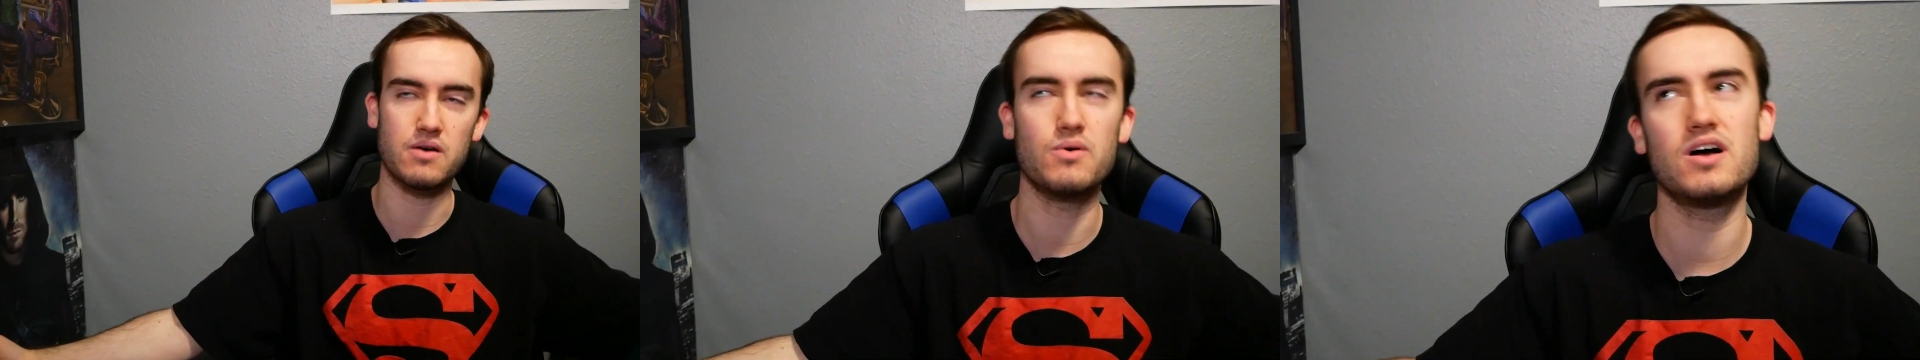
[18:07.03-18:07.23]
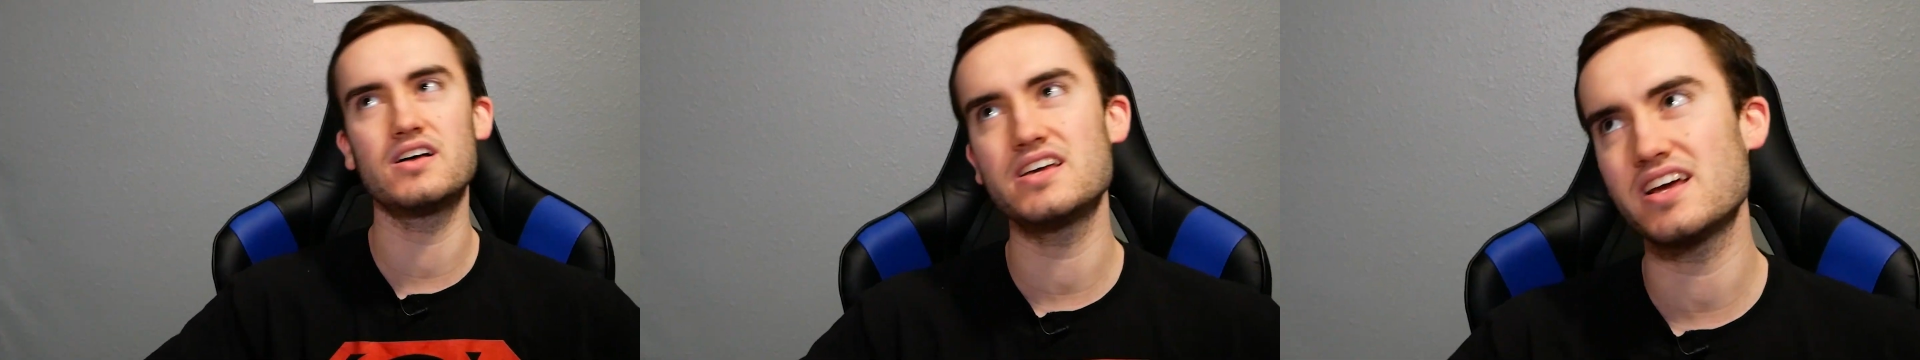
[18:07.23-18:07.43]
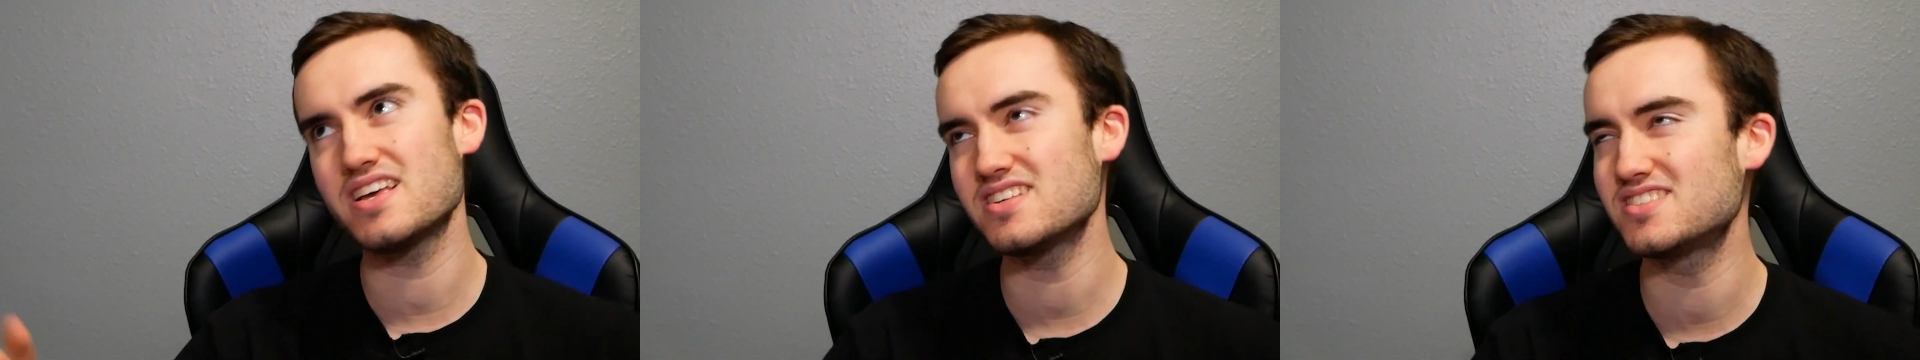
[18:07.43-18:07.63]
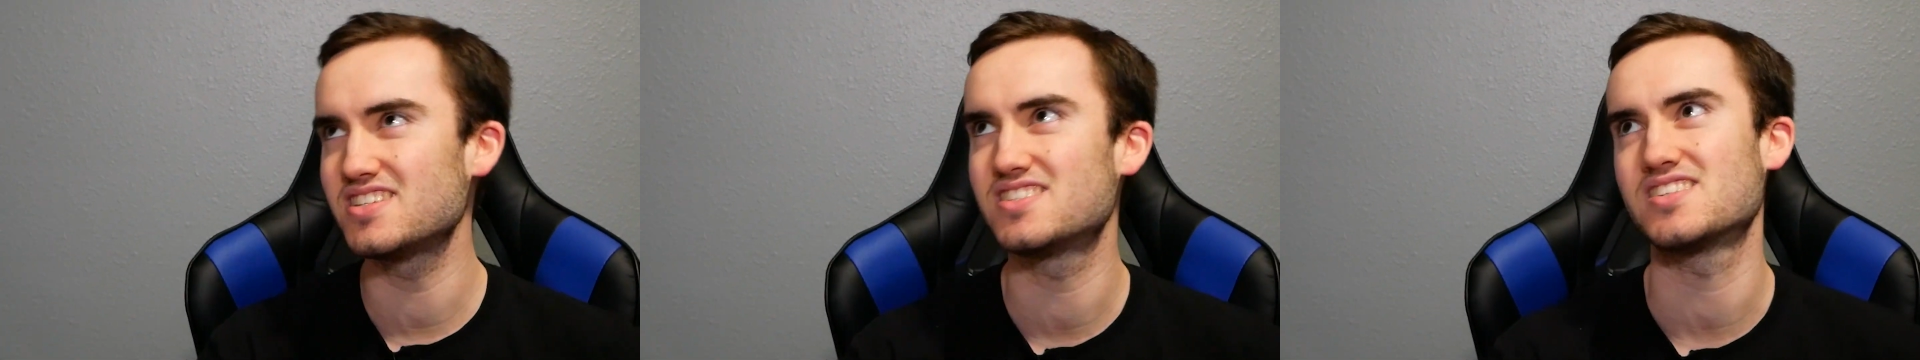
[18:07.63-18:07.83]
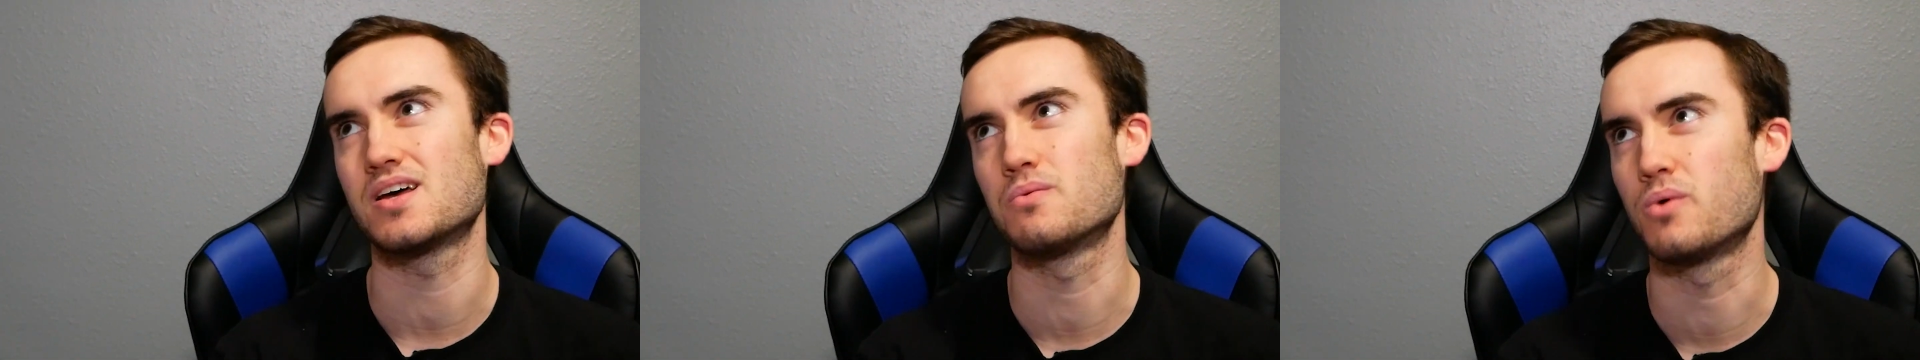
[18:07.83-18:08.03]
Well, I guess he
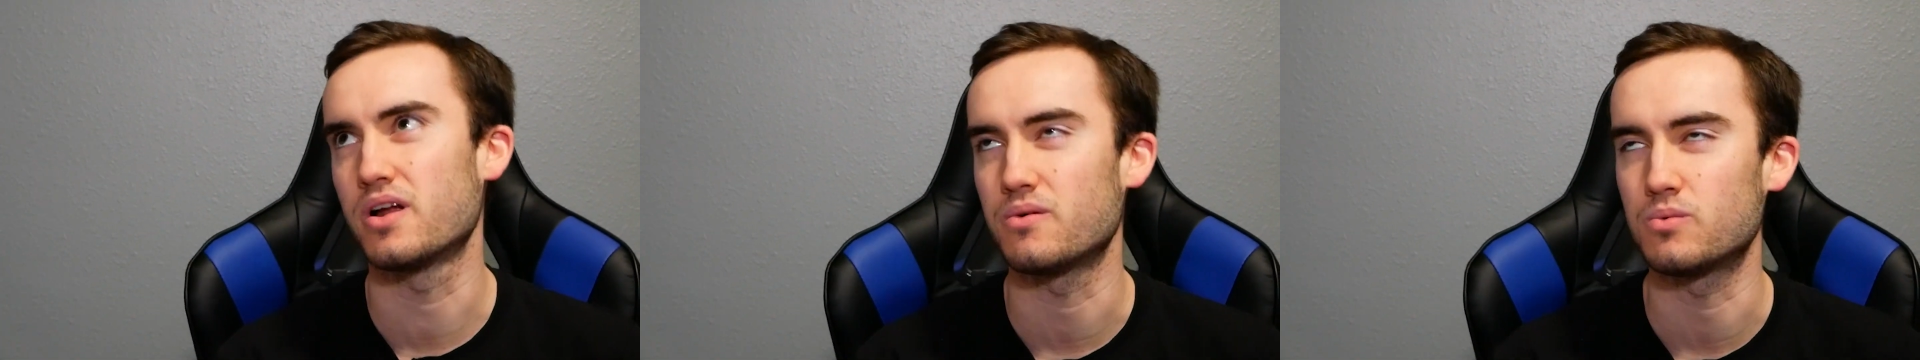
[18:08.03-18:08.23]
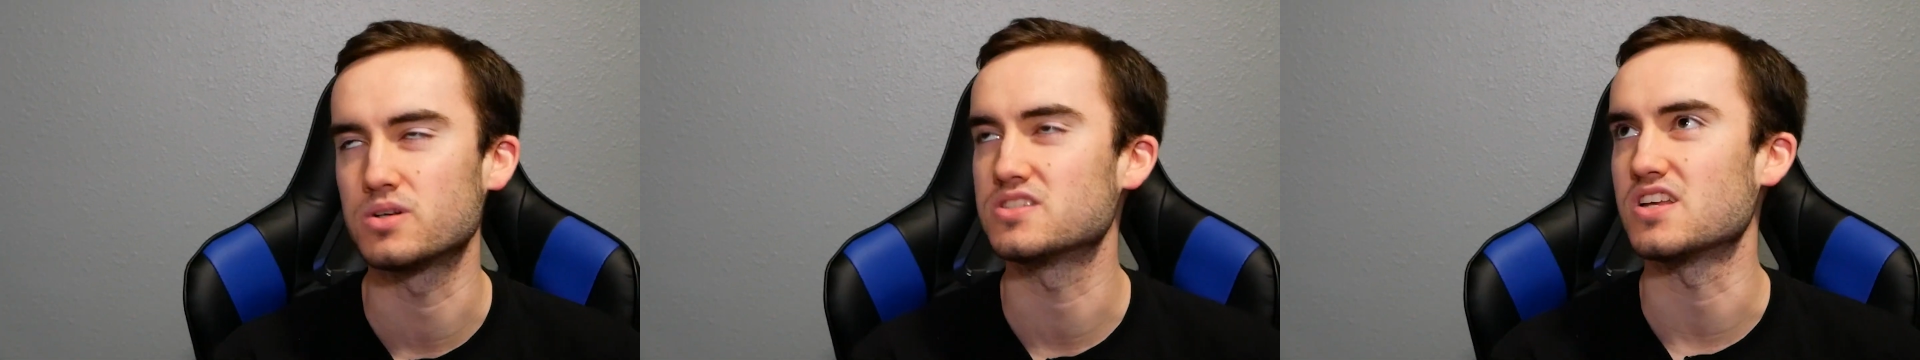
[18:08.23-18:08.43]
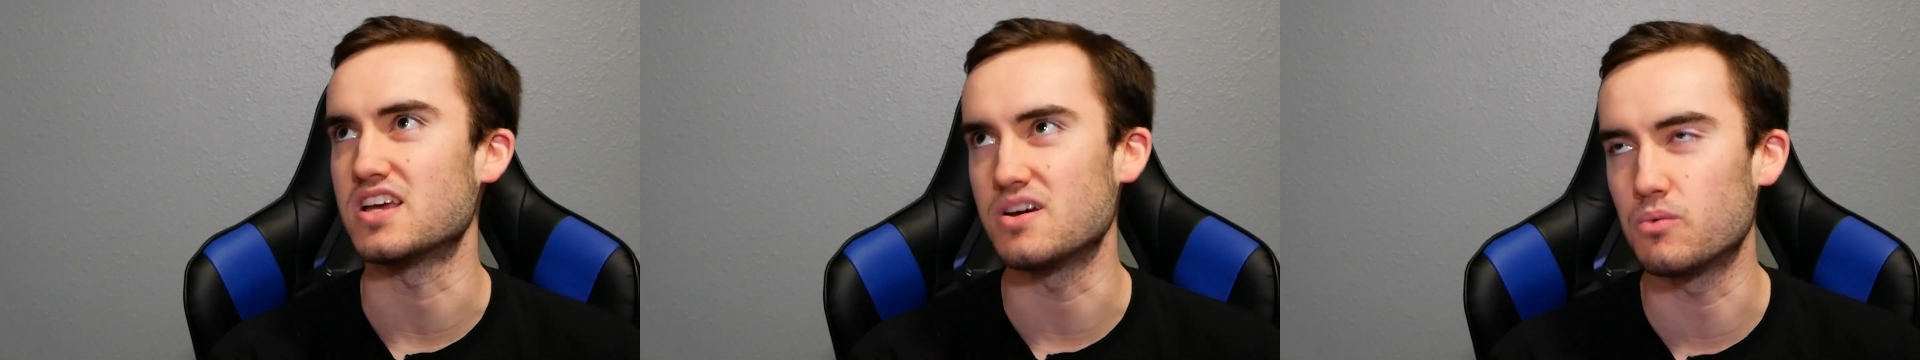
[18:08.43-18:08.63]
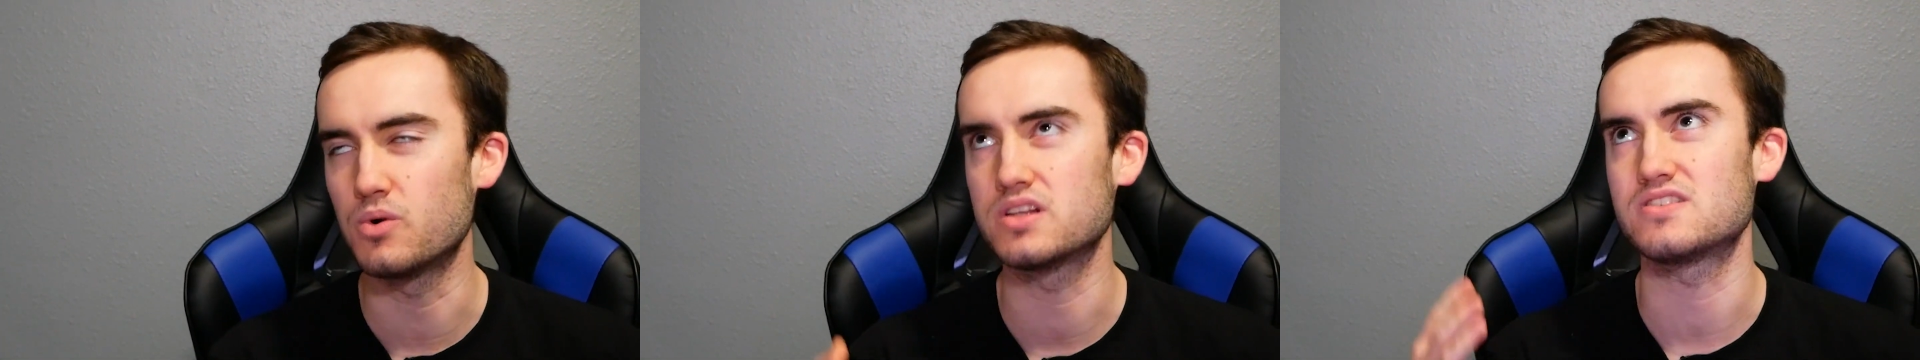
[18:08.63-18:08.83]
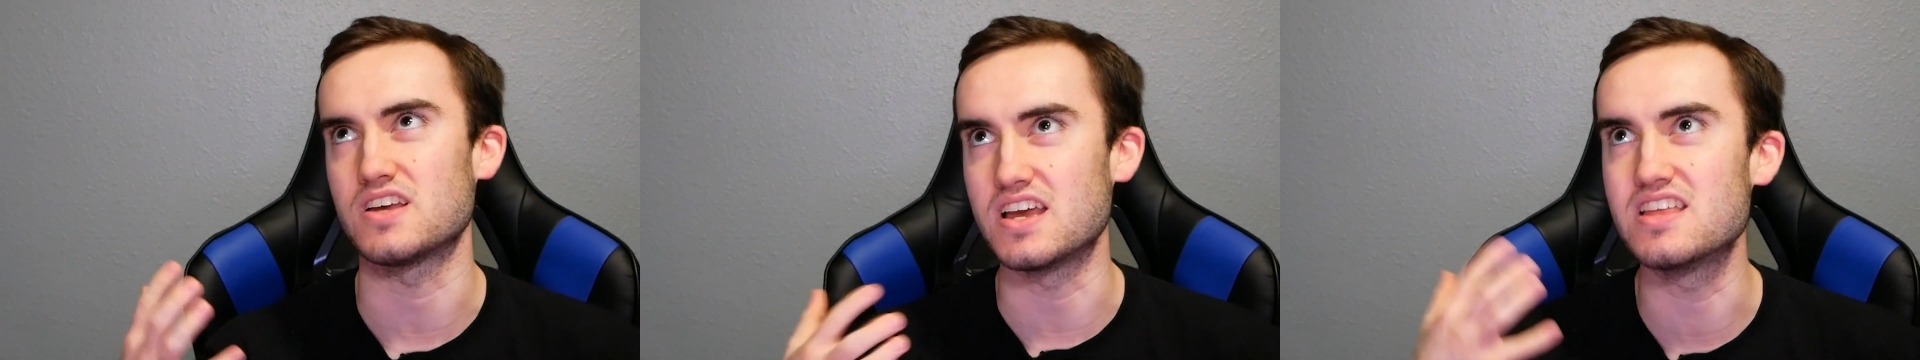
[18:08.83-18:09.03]
said
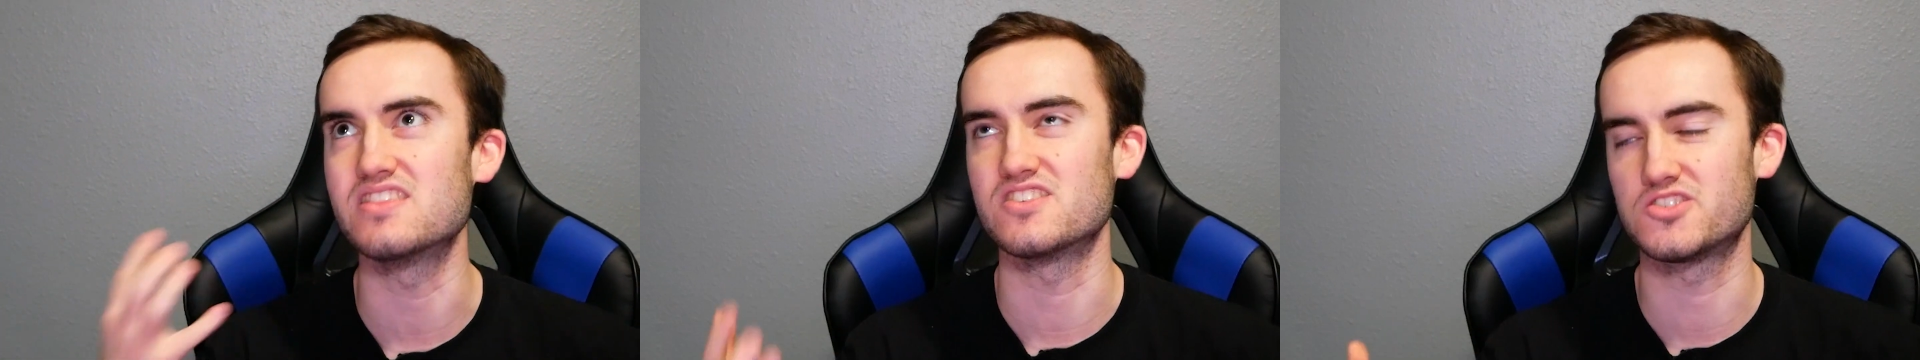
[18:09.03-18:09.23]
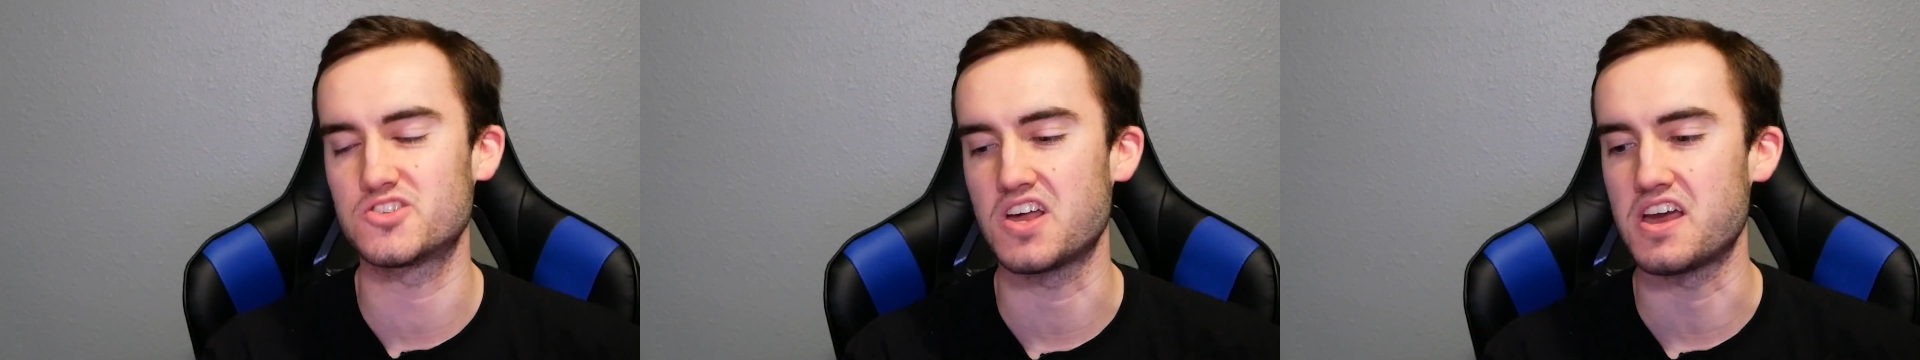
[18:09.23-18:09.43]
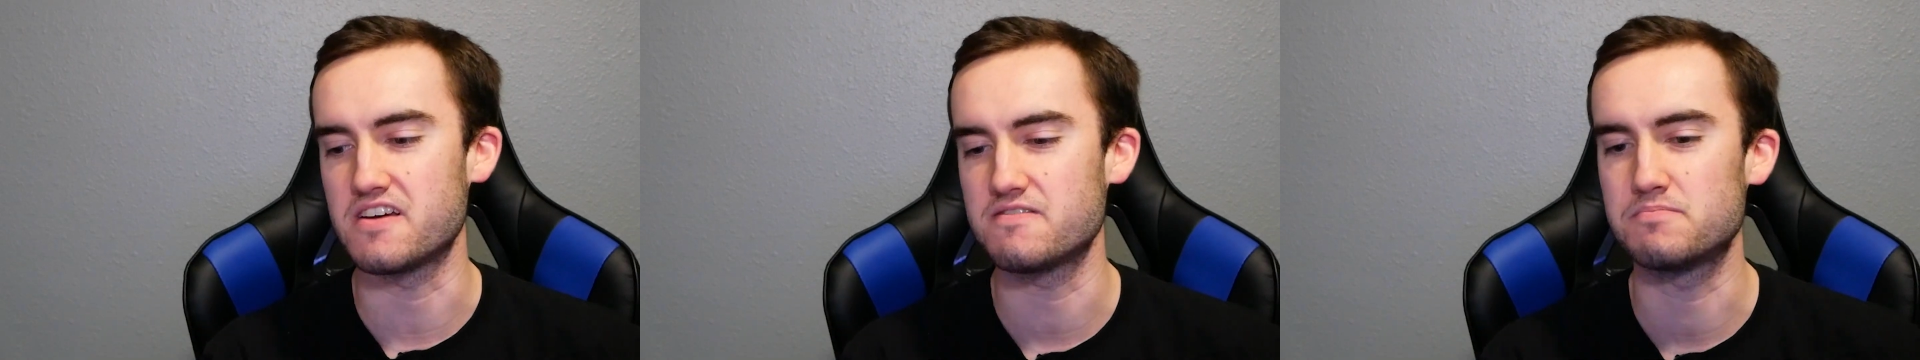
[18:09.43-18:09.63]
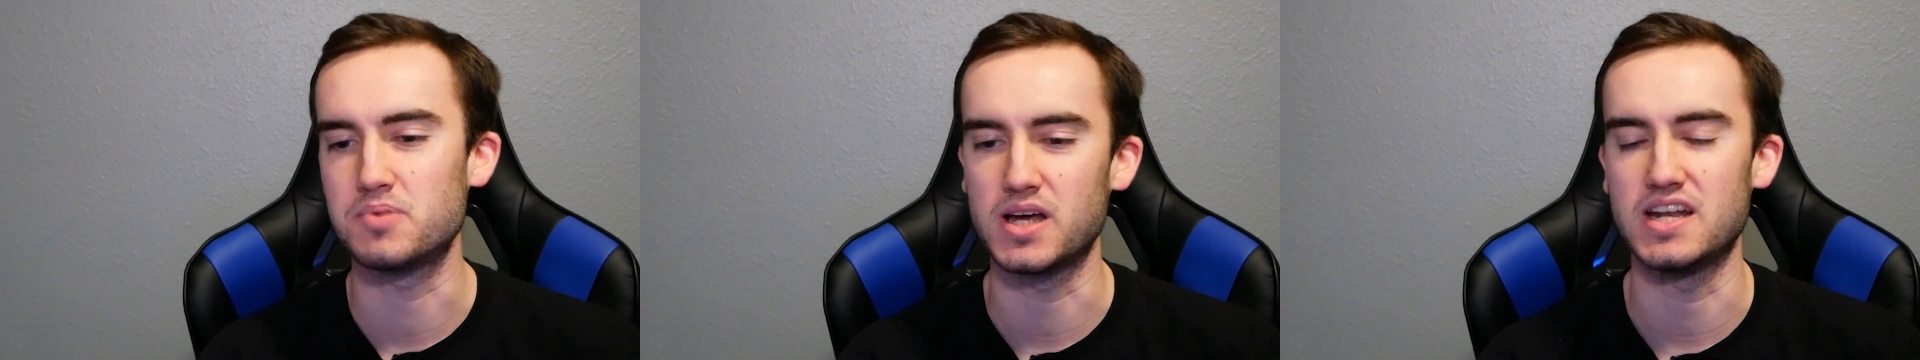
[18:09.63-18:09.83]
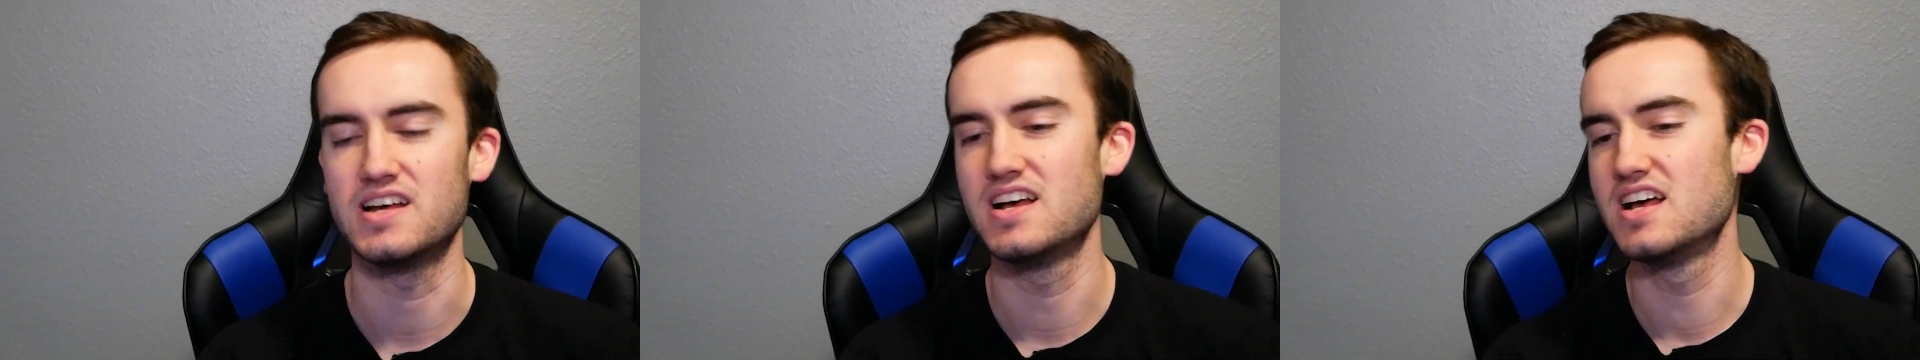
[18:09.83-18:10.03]
what's in the safe, but